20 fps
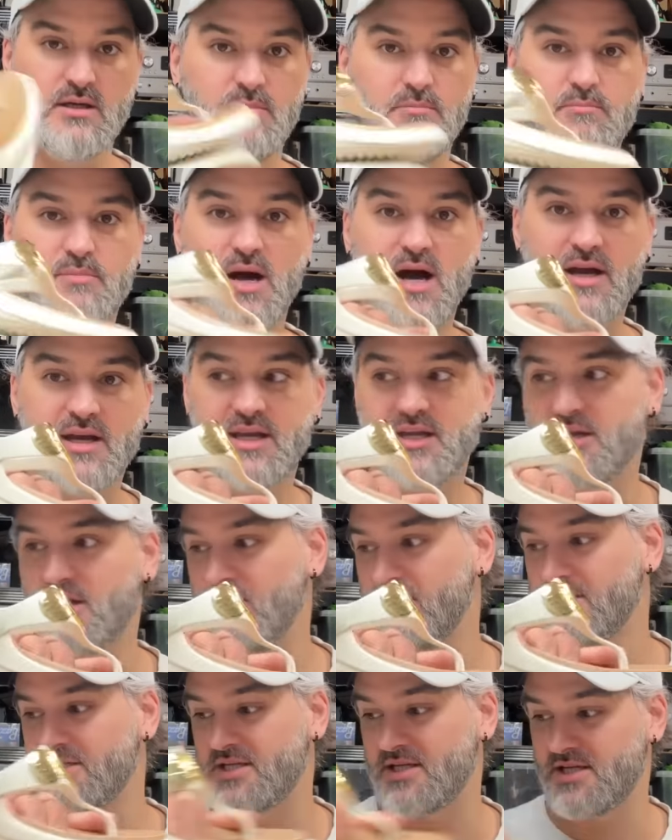bargain
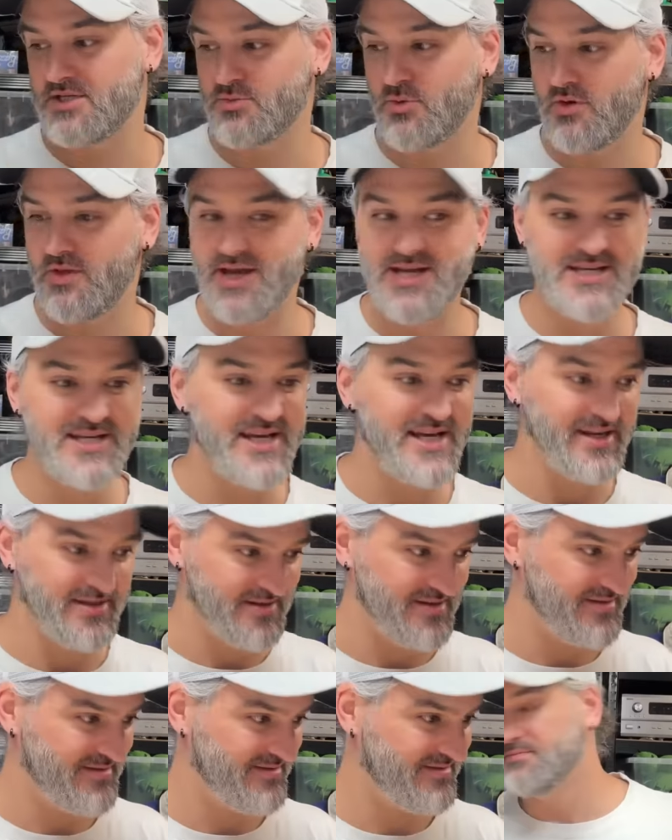hunting is what they did.
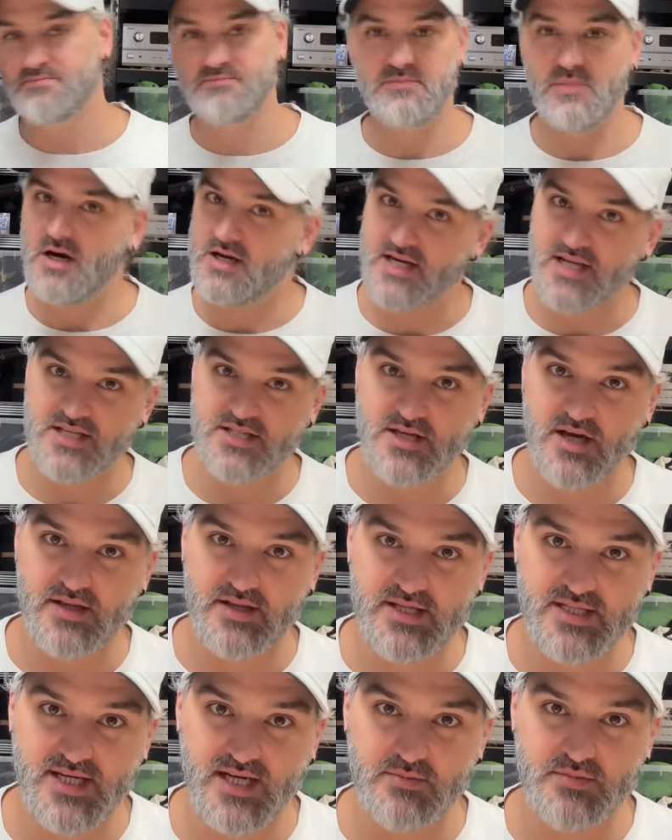I'll insert
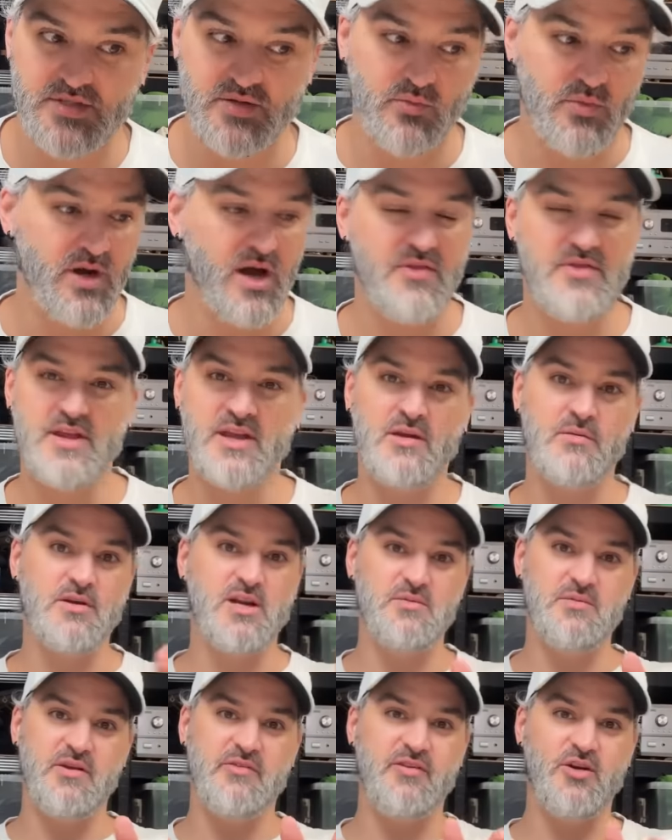this clip somewhere. I think I'm
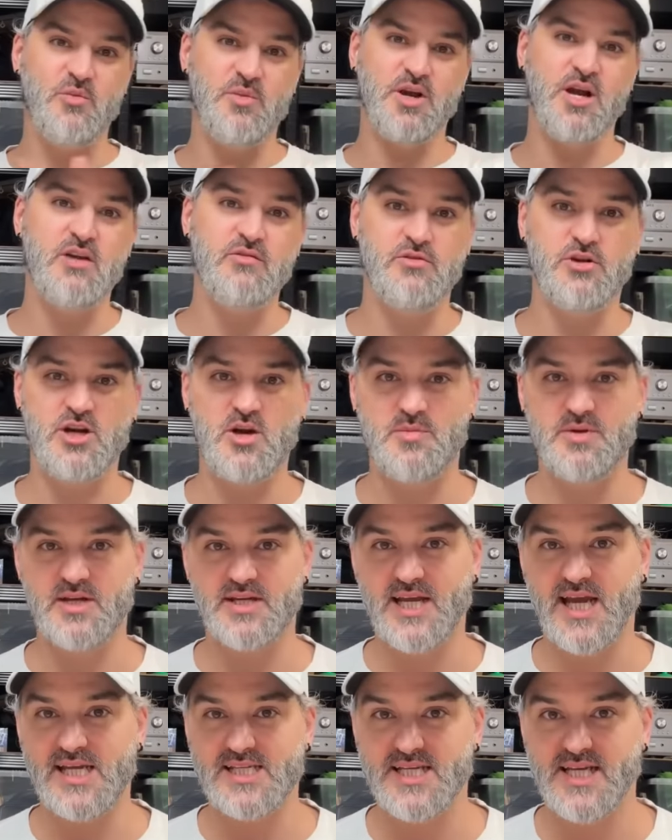going to be filming over a couple of
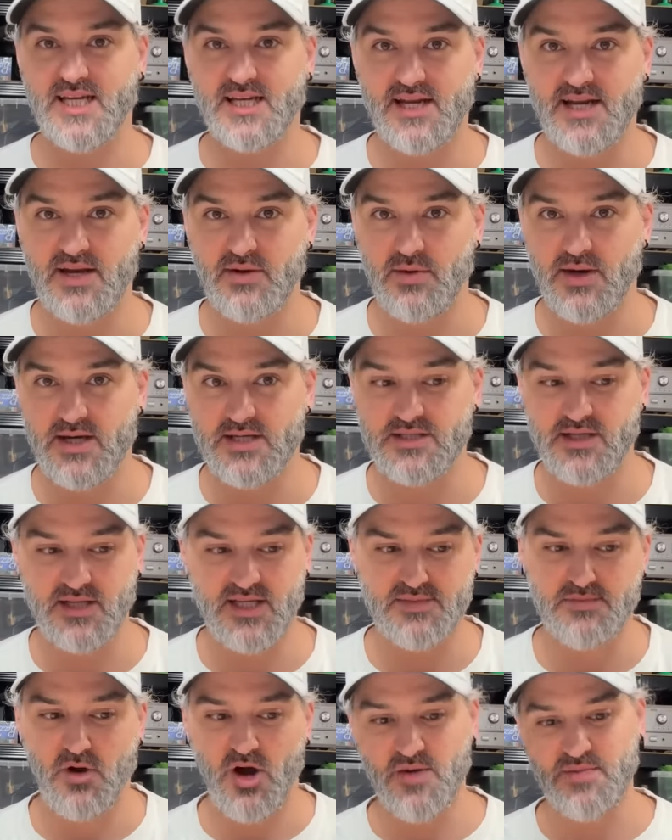days again anyway, so
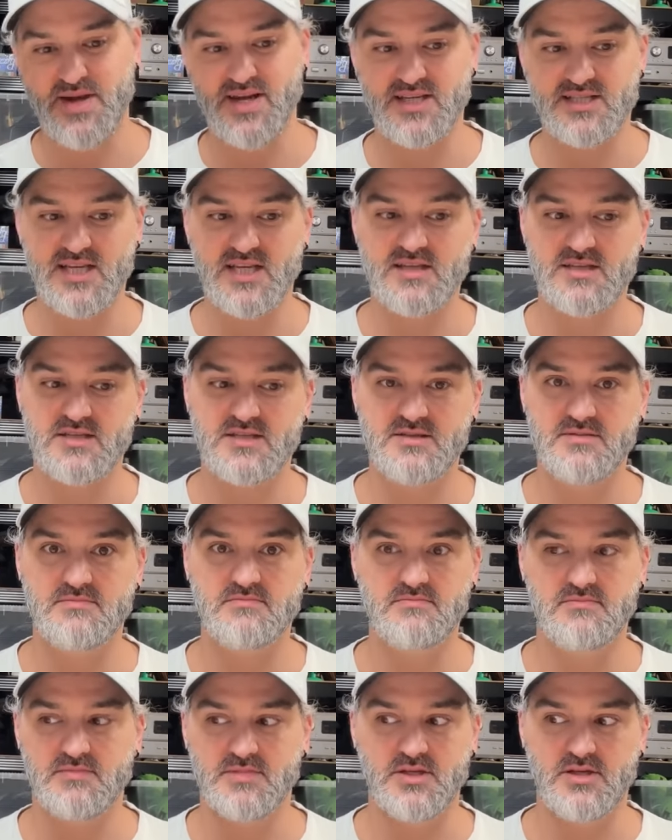this might make sense.
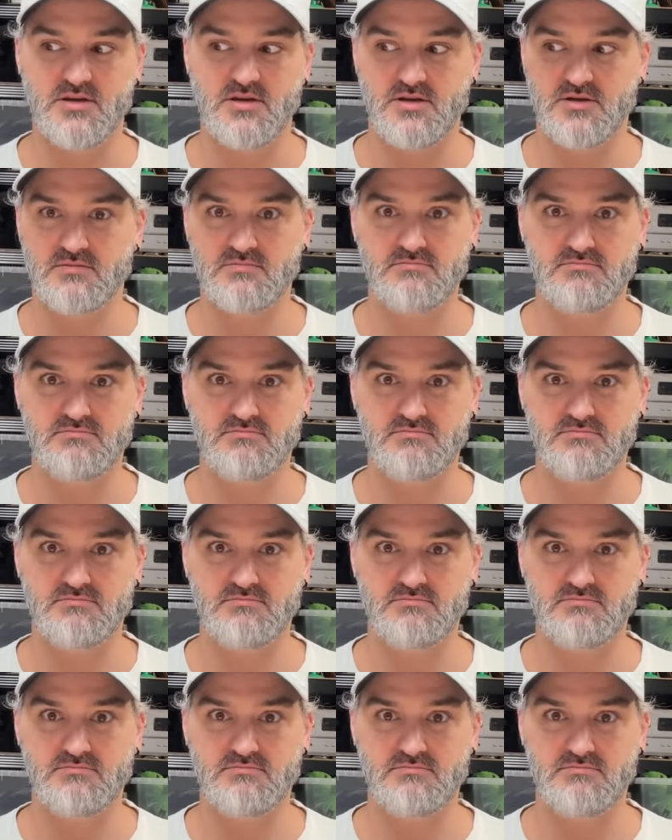I don't know.